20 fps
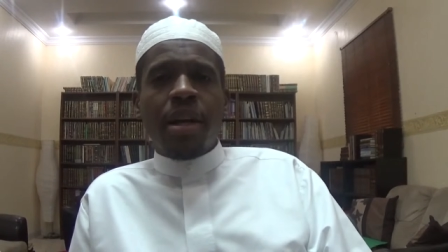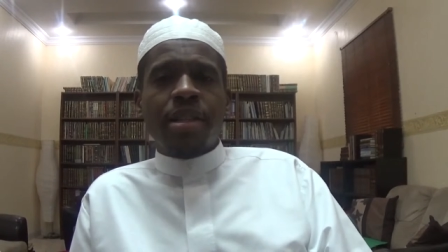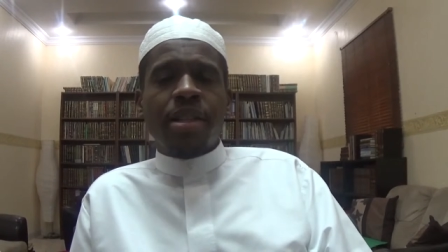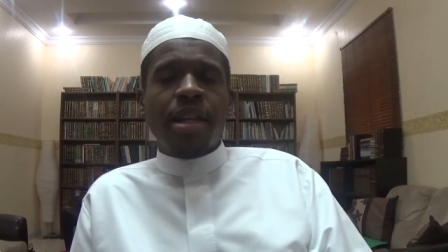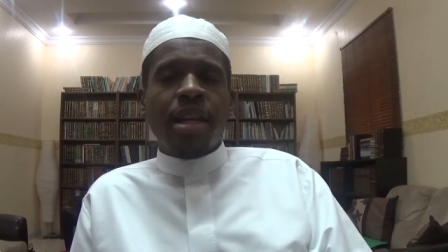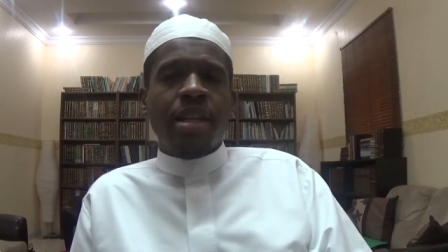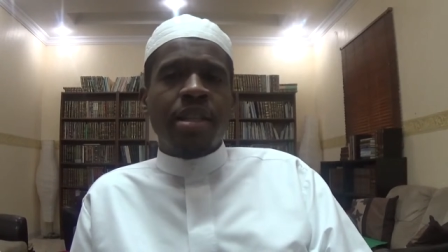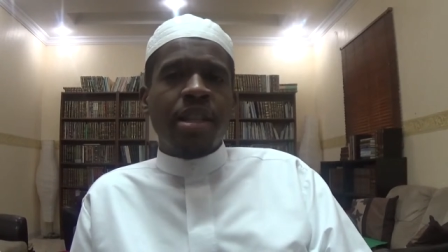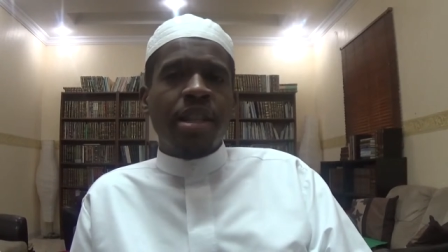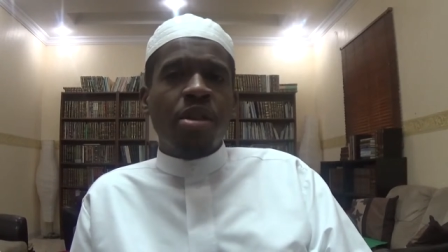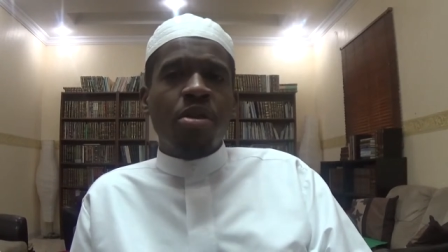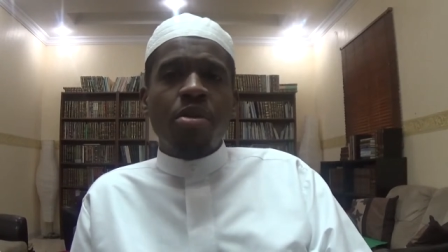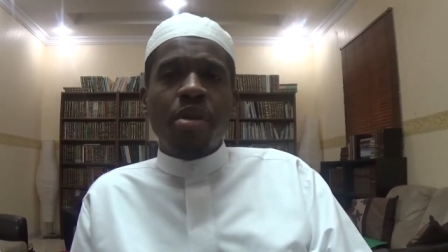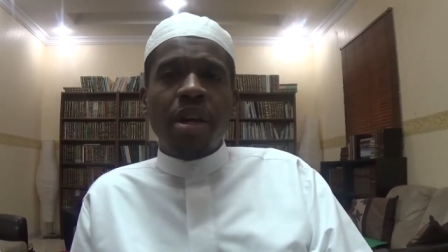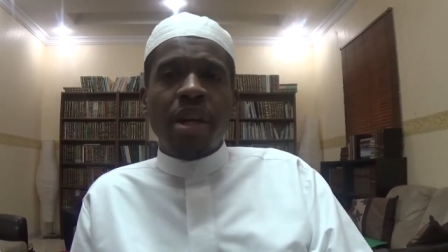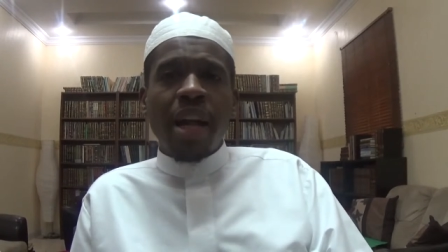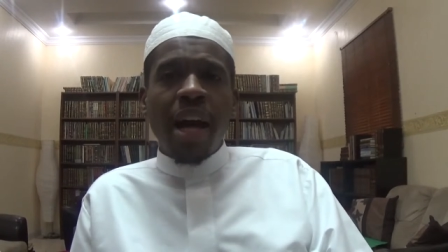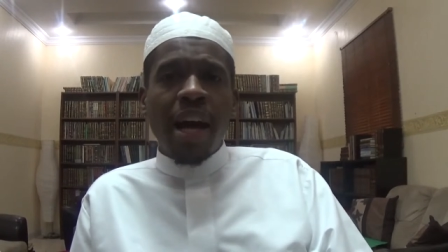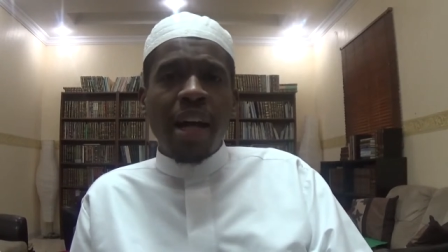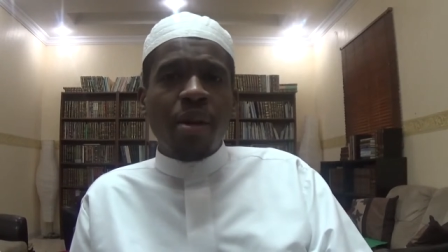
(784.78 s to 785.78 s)
says, and you
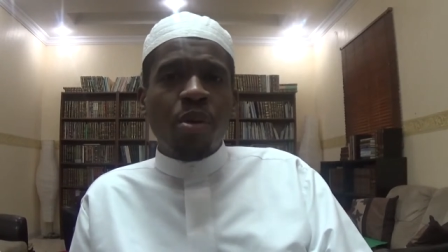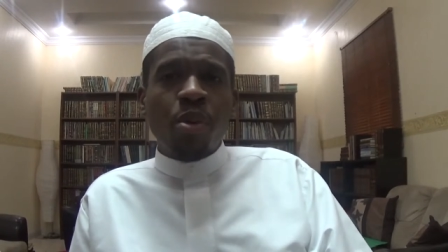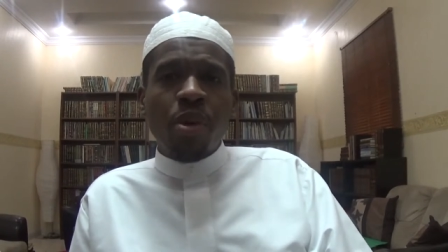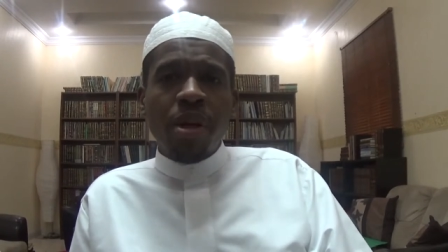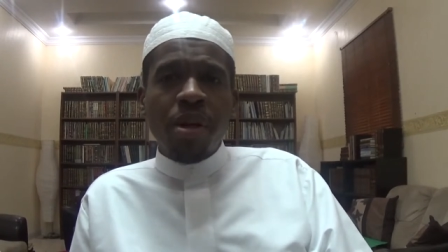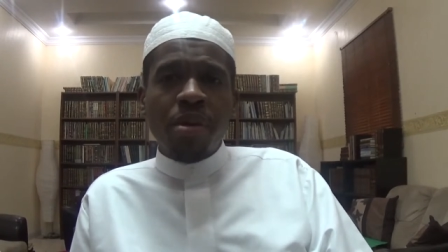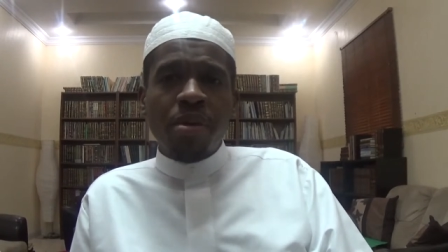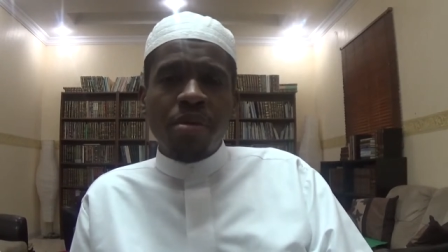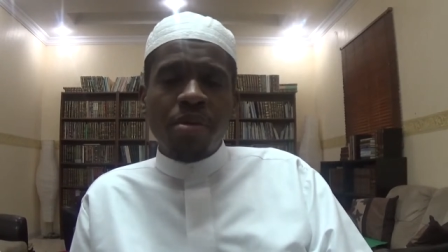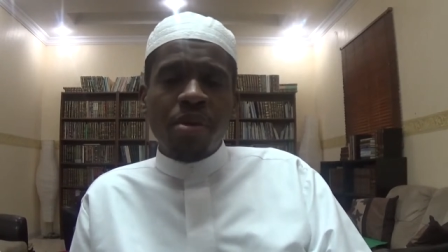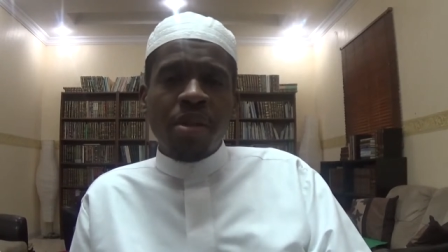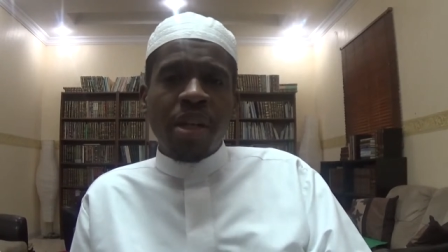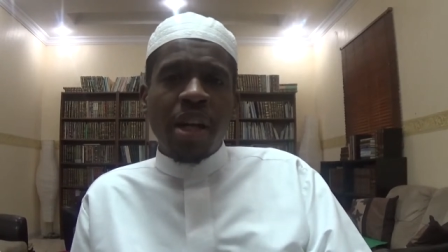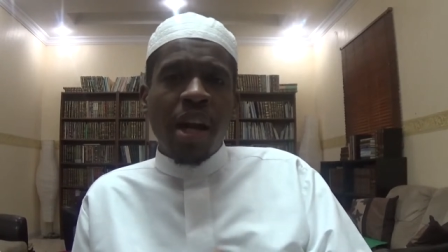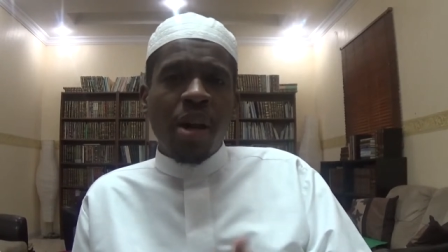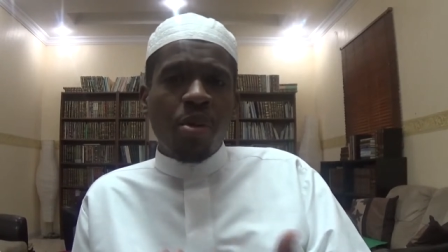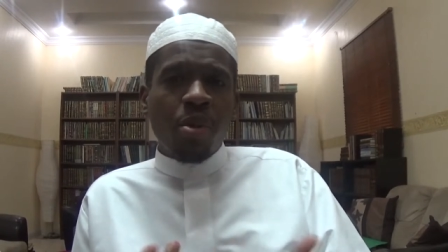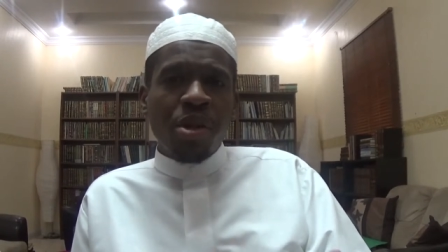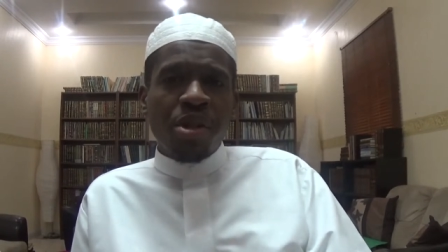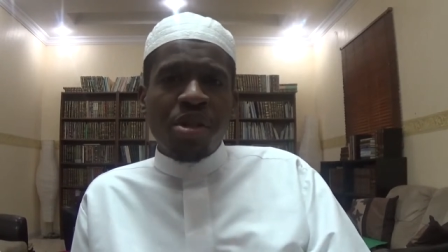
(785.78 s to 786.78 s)
cannot will, you
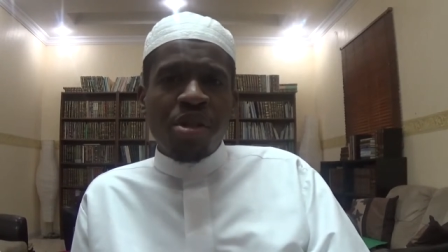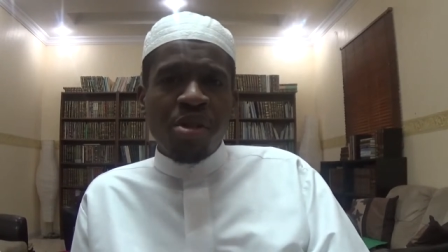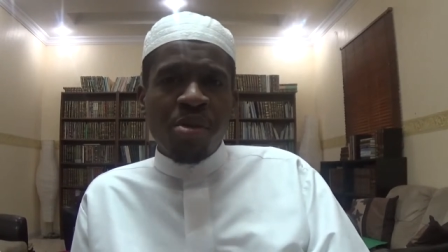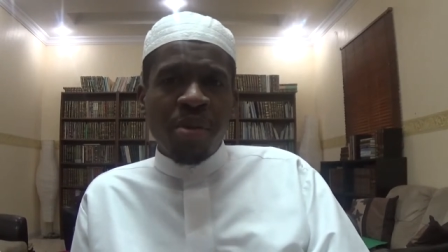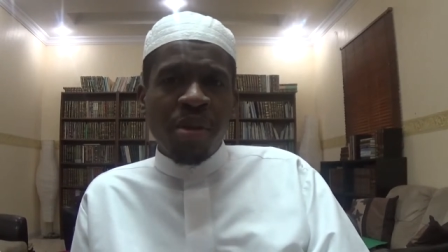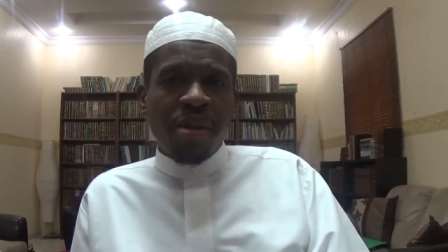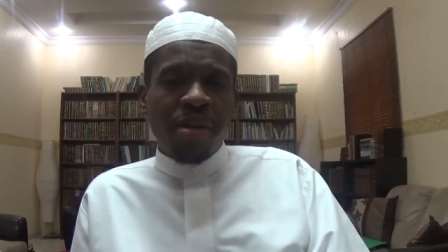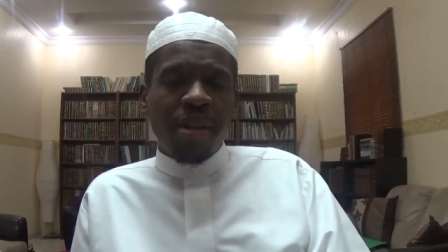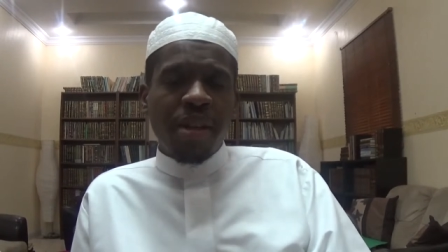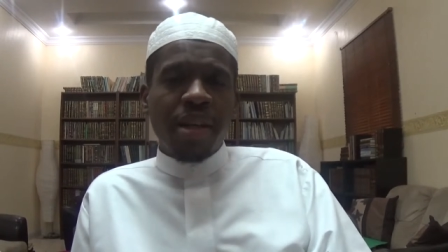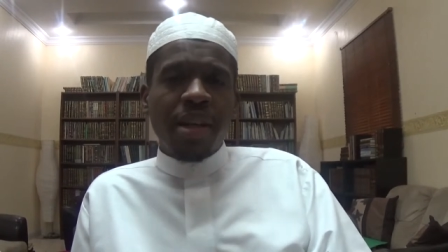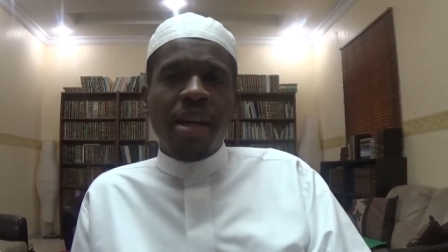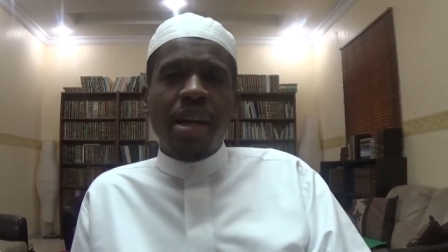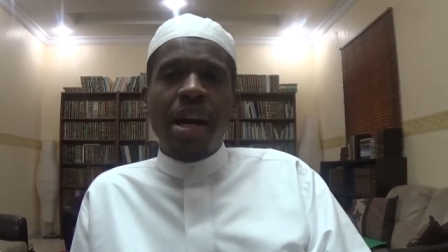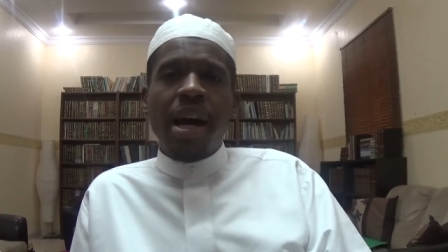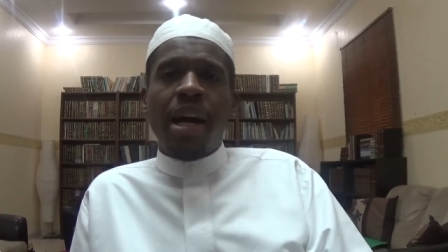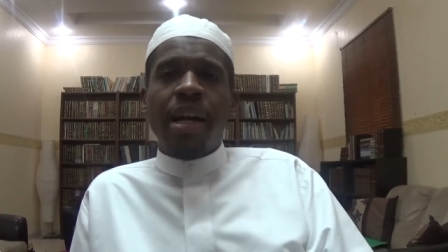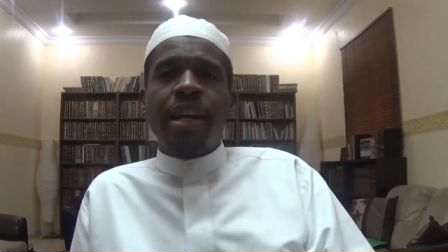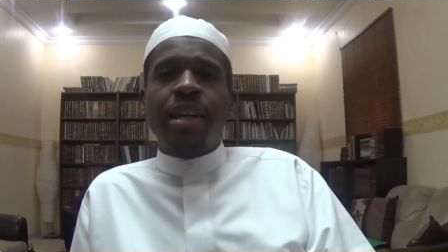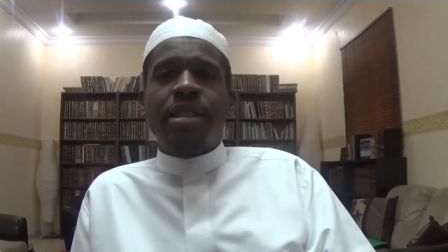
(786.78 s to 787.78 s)
cannot wish to do anything
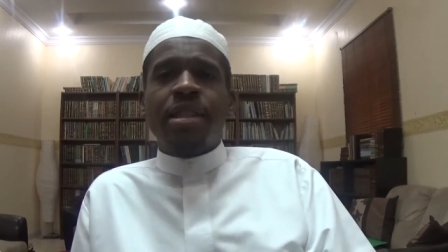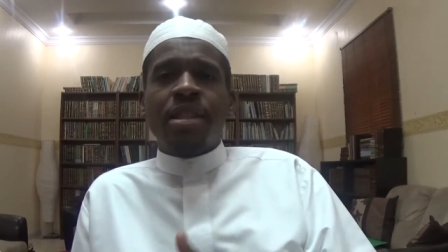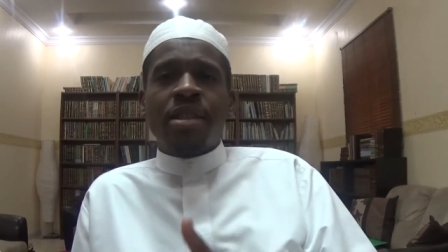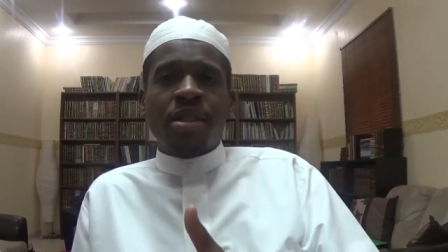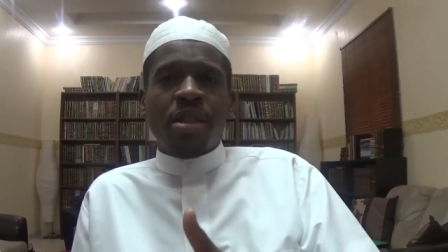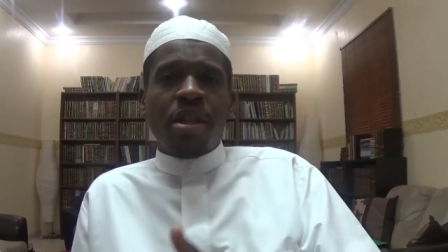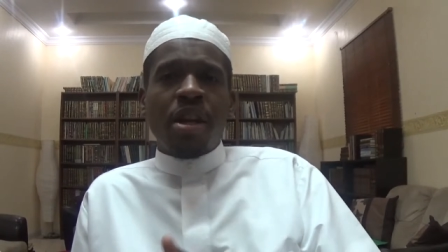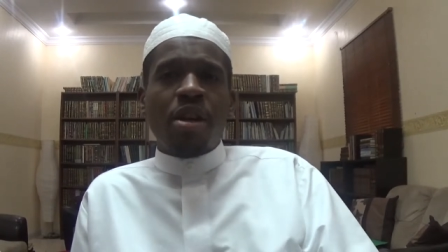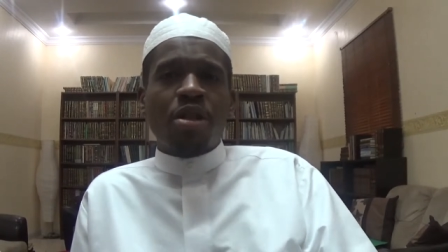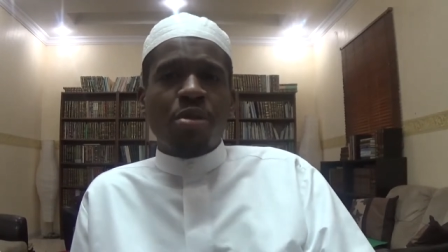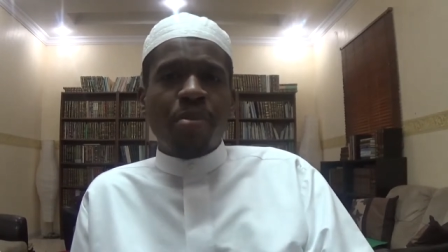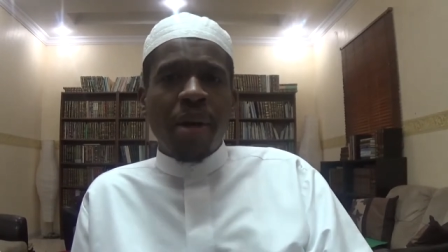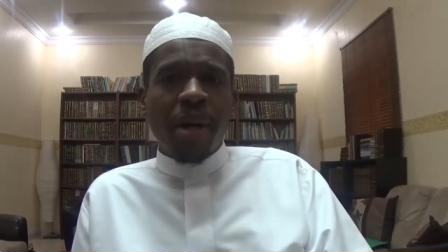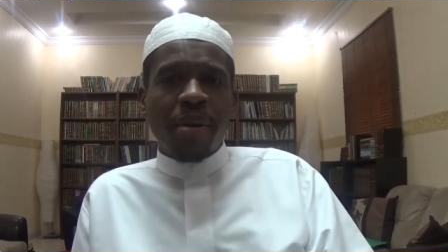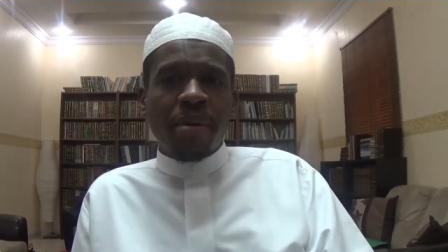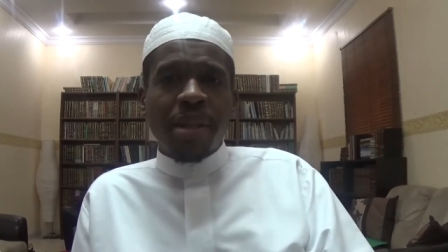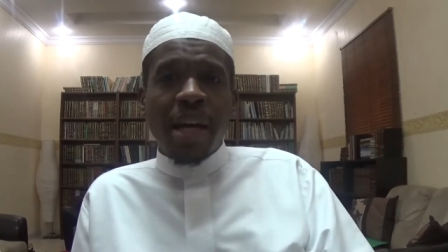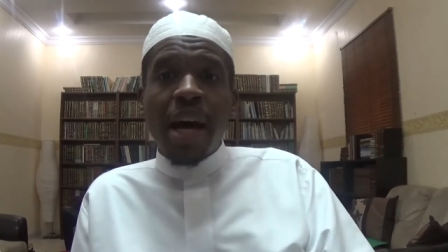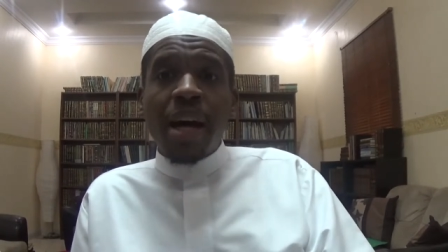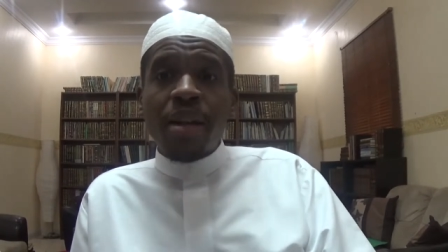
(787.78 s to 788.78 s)
unless it is Allah subhanahu
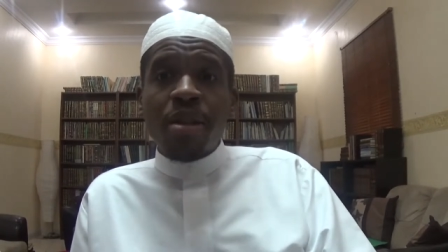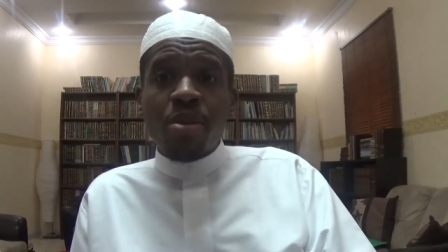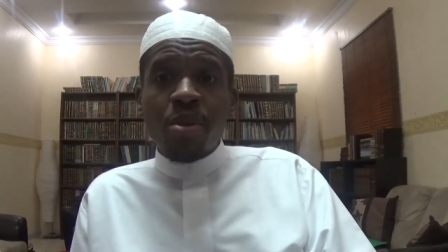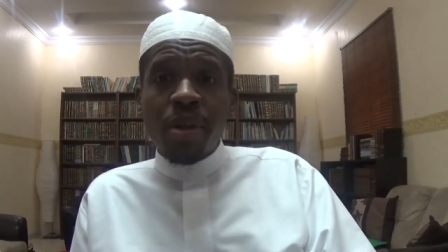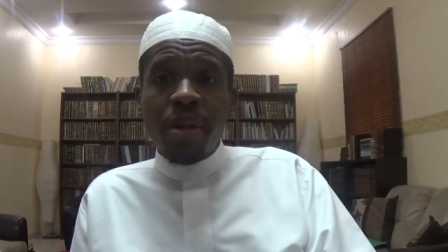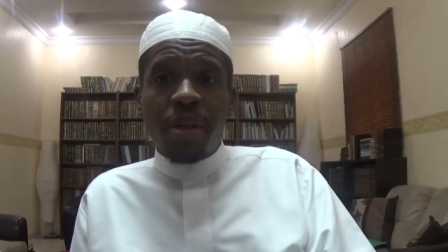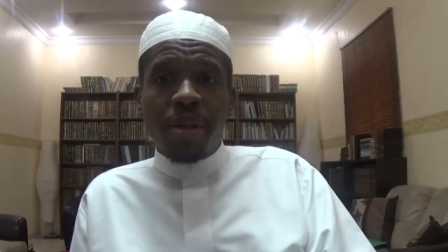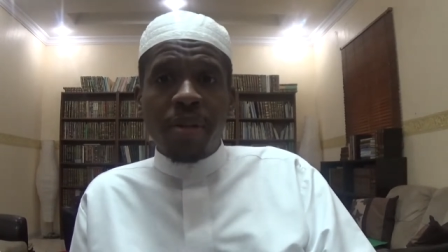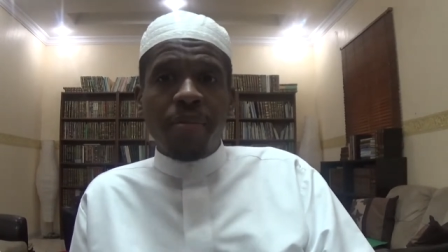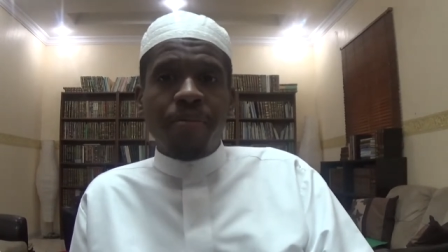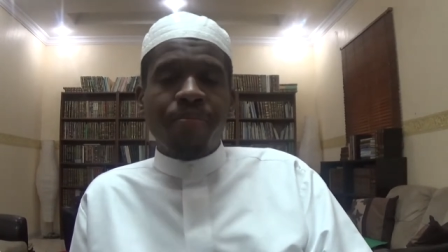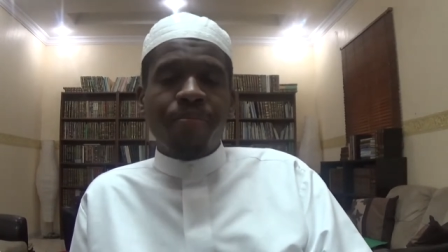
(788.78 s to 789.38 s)
wa ta'ala's will.